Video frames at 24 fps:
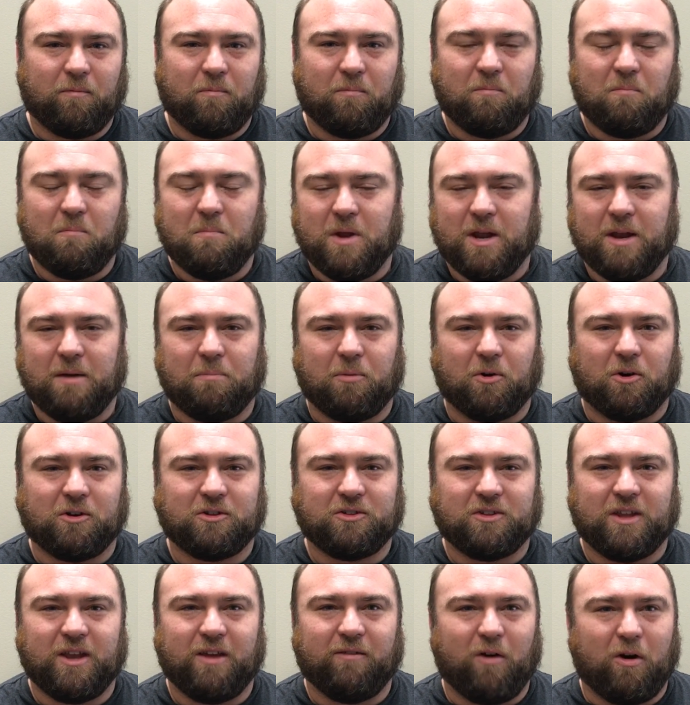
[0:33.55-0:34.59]
Me
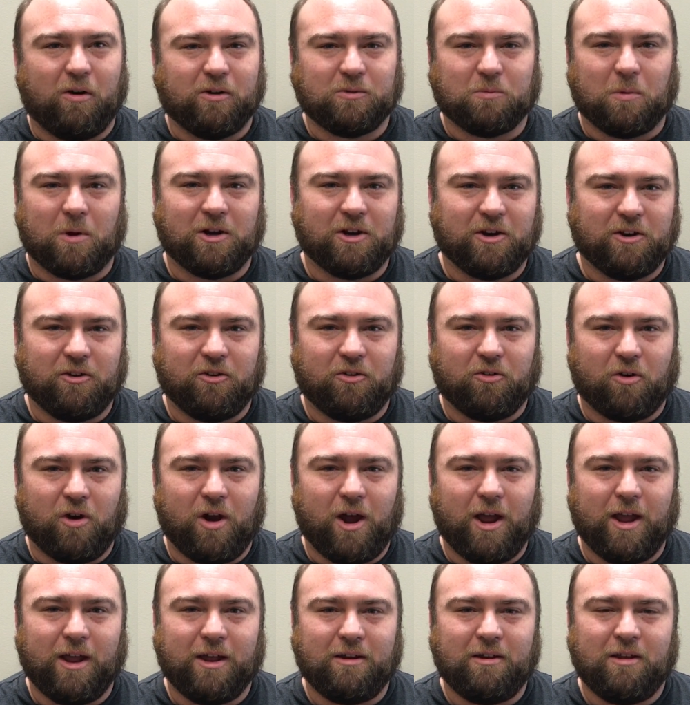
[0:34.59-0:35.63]
personally, I've always wanted to
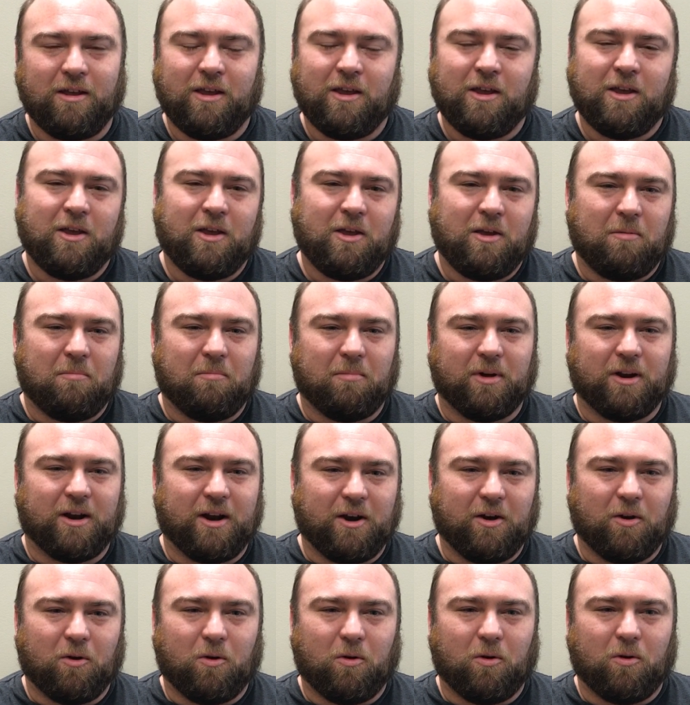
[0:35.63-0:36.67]
try it, but I
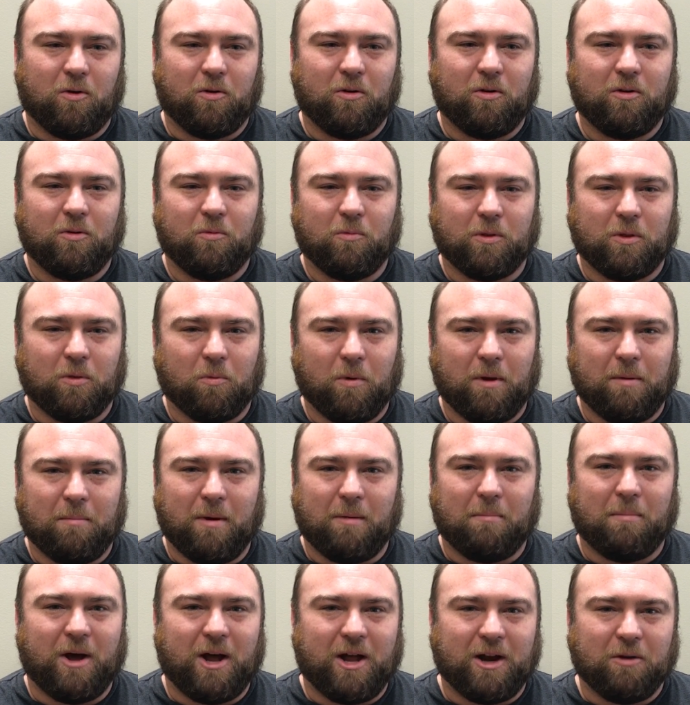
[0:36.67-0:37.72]
know with the way my
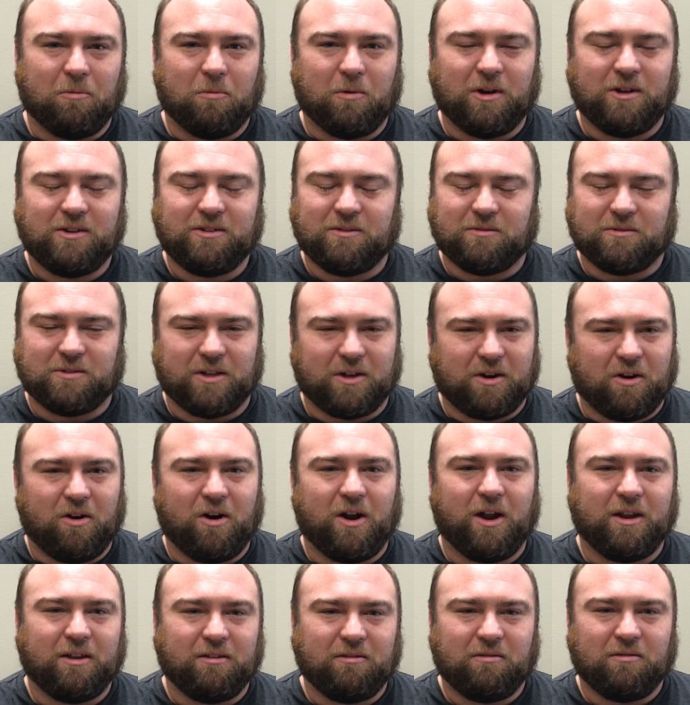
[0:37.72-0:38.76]
body was, I was like, all
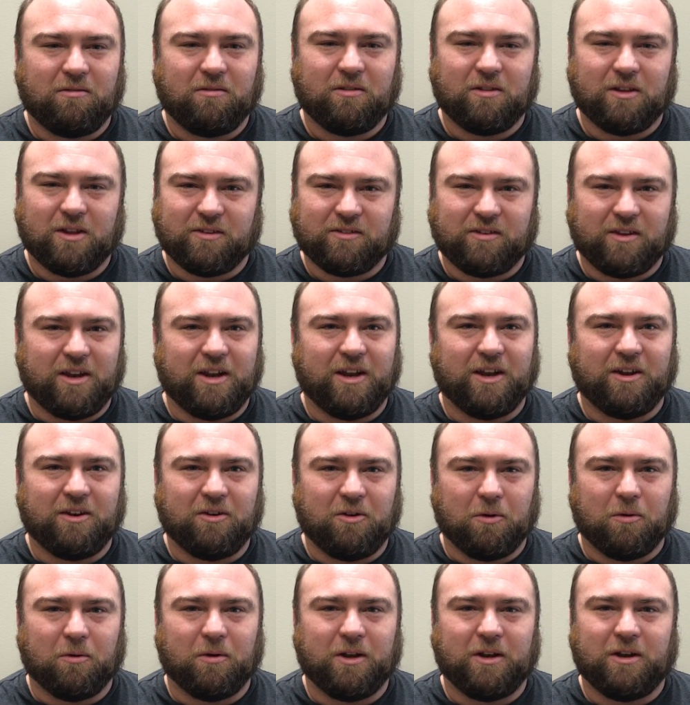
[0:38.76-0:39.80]
right, let's get in,
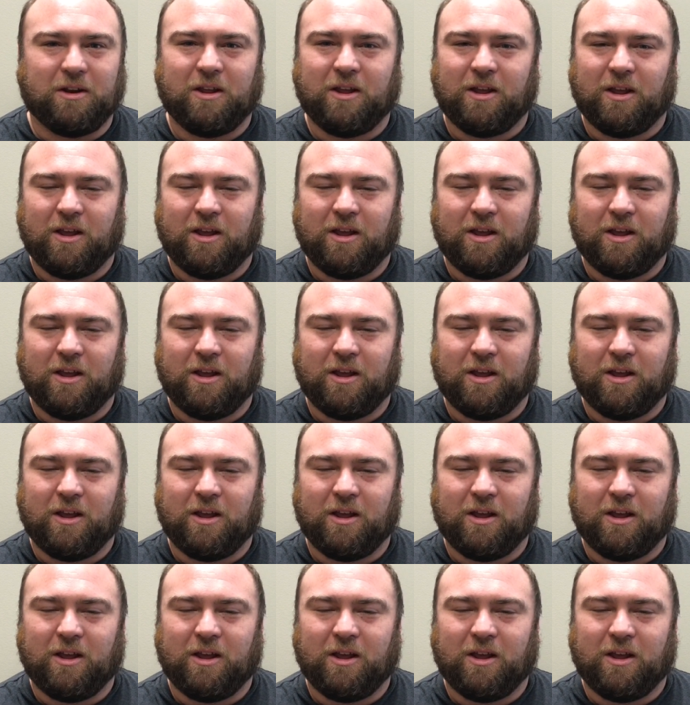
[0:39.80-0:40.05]
do it.